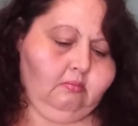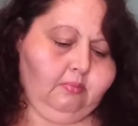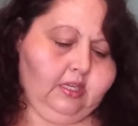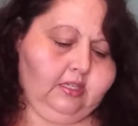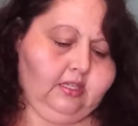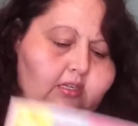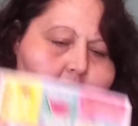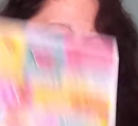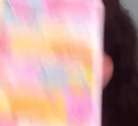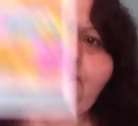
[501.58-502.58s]
but
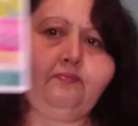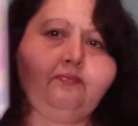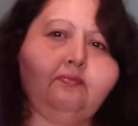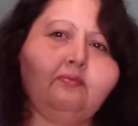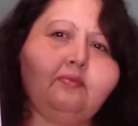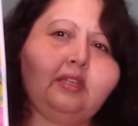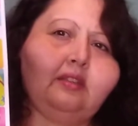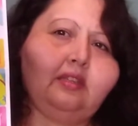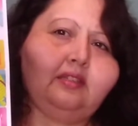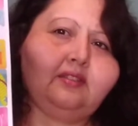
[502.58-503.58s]

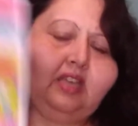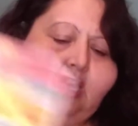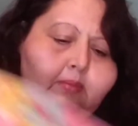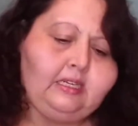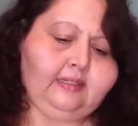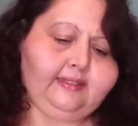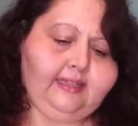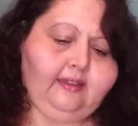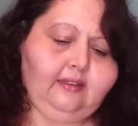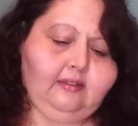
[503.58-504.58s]
this came in a
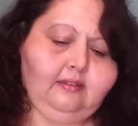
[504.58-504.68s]
set.